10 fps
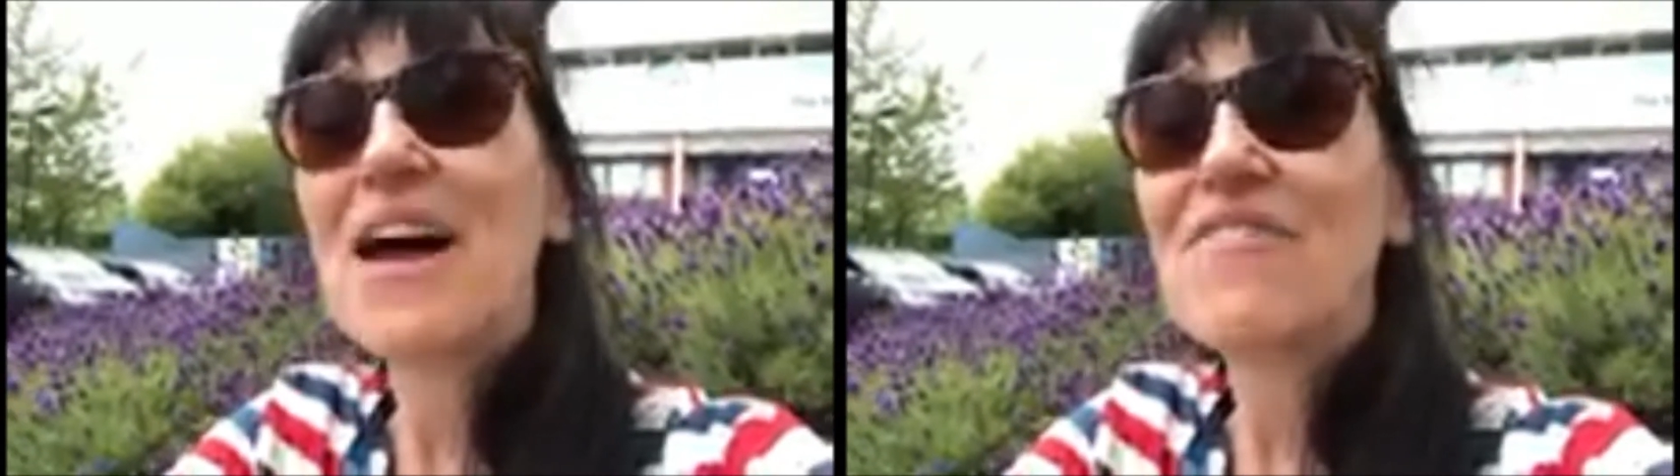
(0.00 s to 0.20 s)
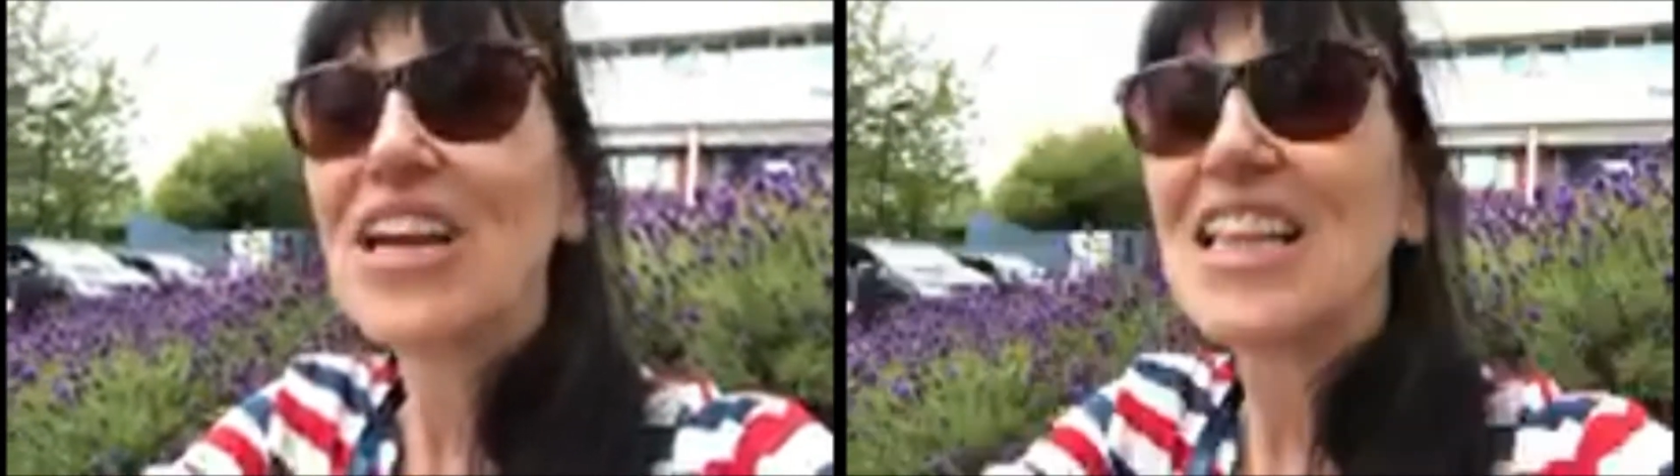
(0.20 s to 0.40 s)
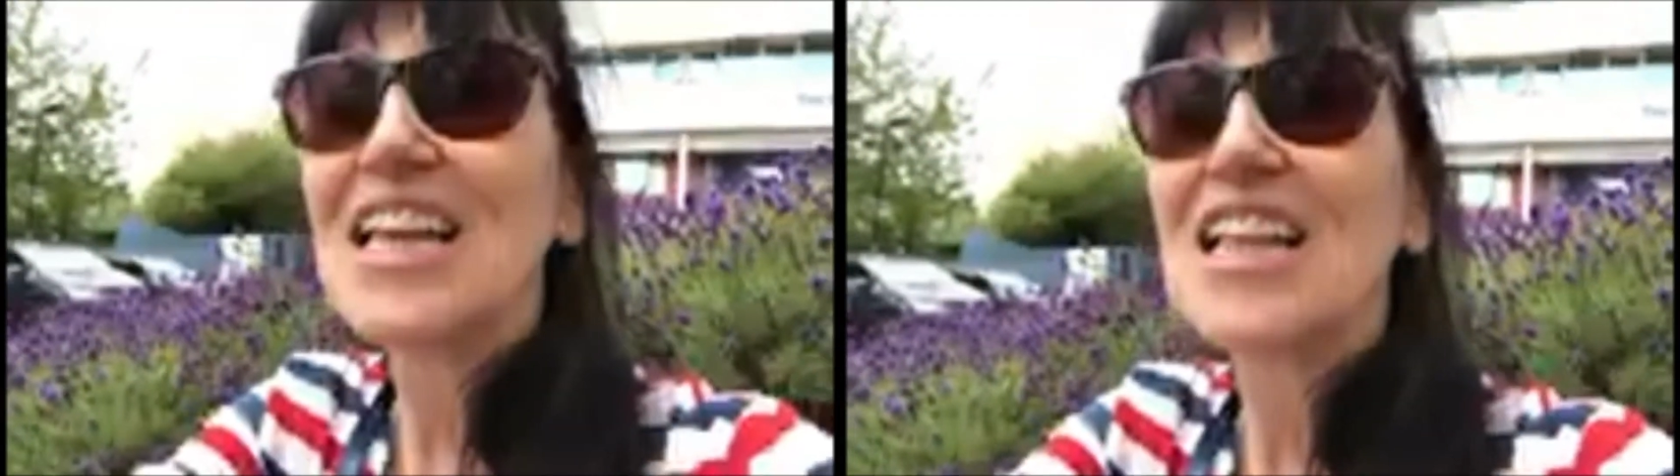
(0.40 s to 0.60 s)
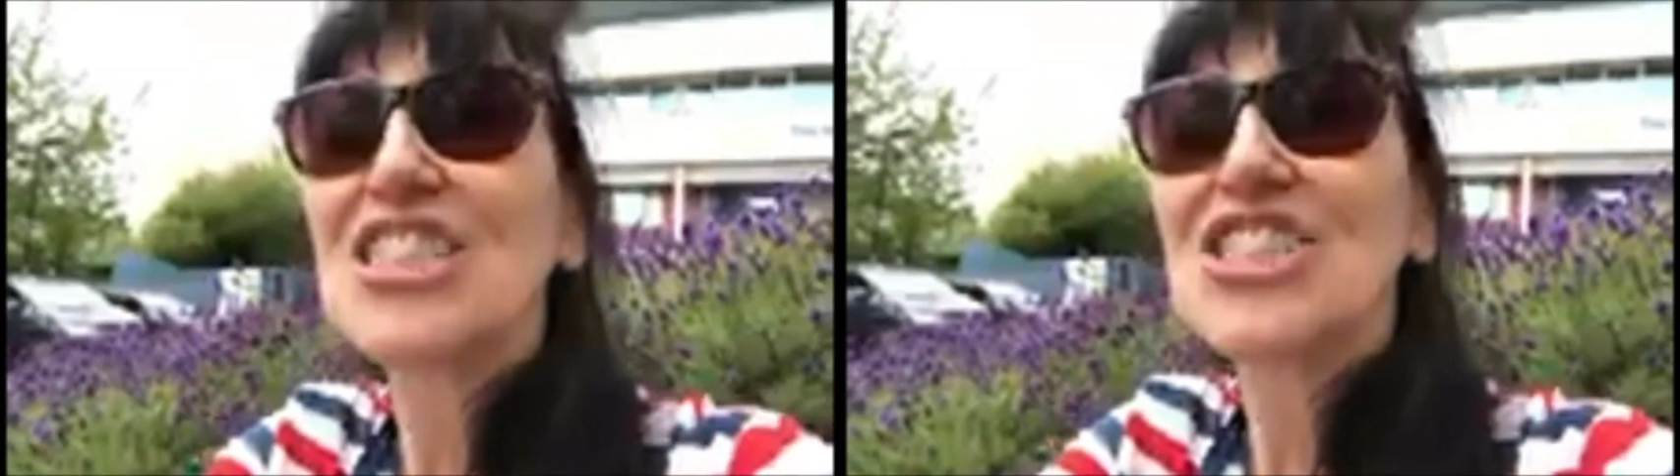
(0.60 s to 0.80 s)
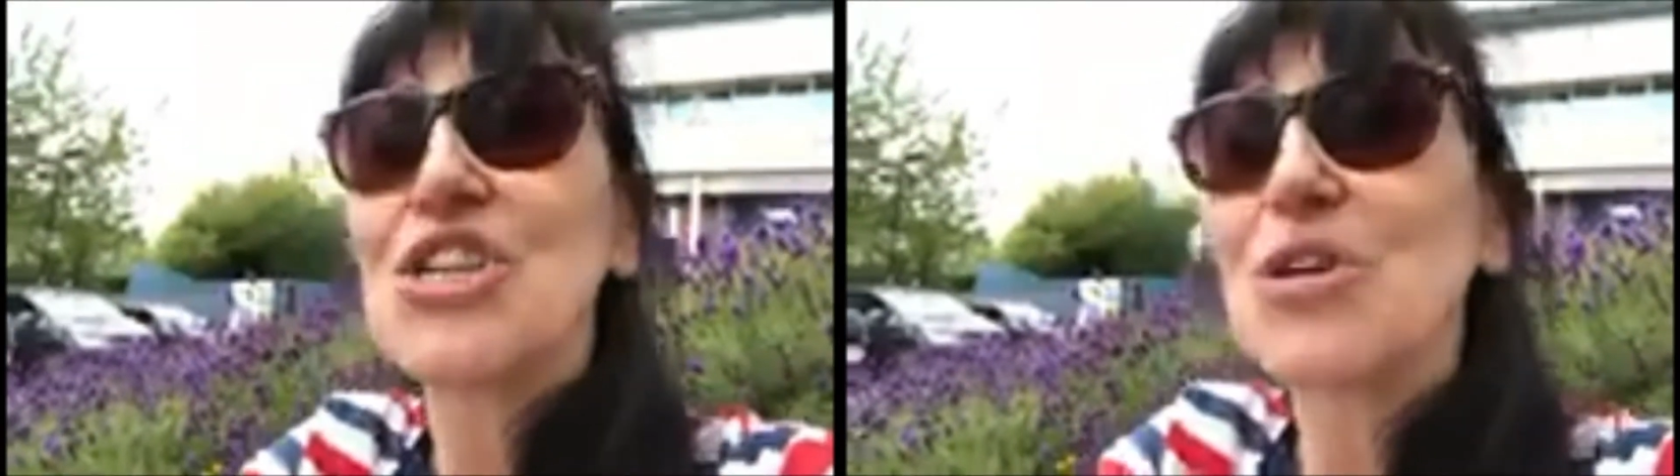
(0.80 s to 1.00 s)
having a little
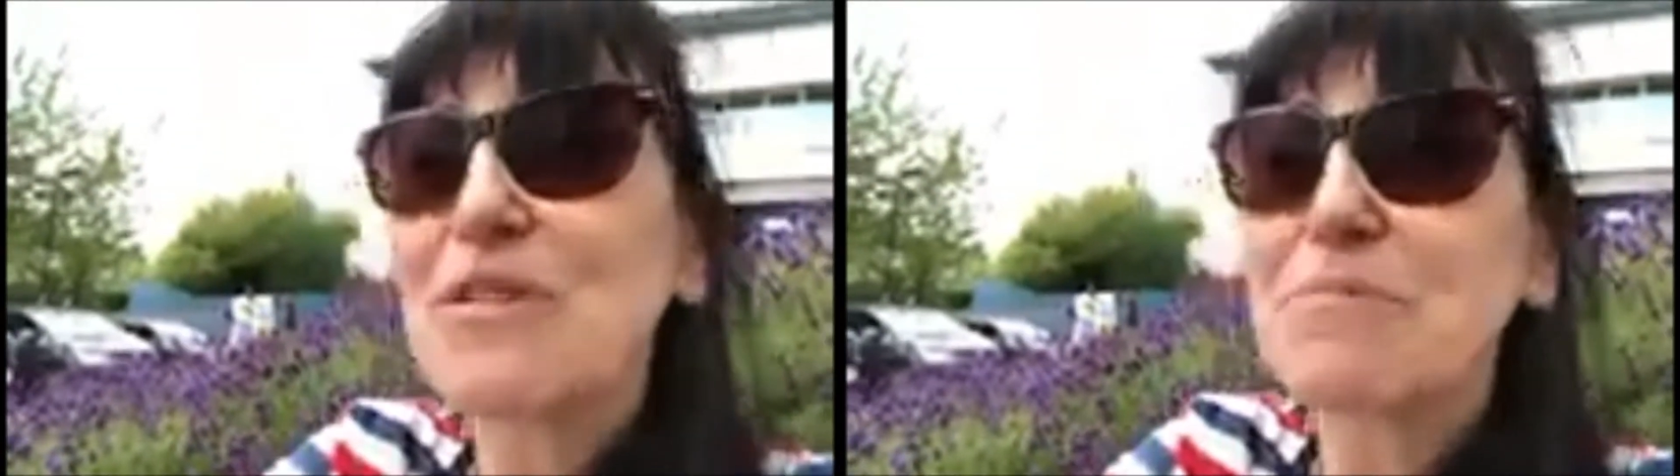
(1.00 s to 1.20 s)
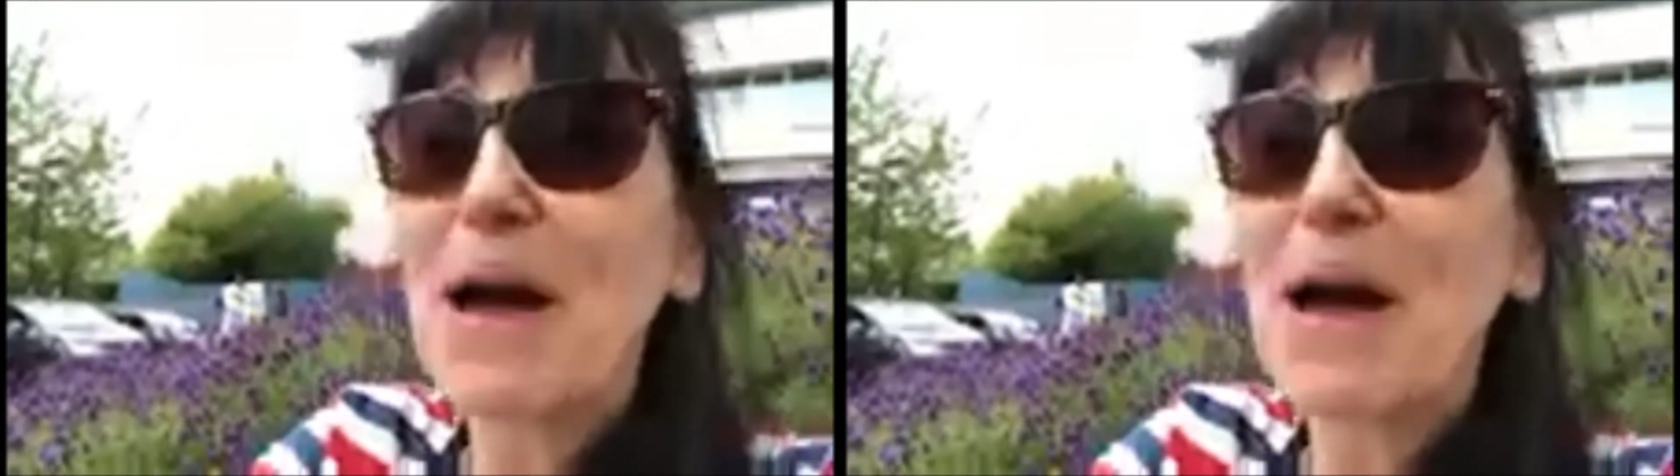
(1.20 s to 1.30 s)
snooze.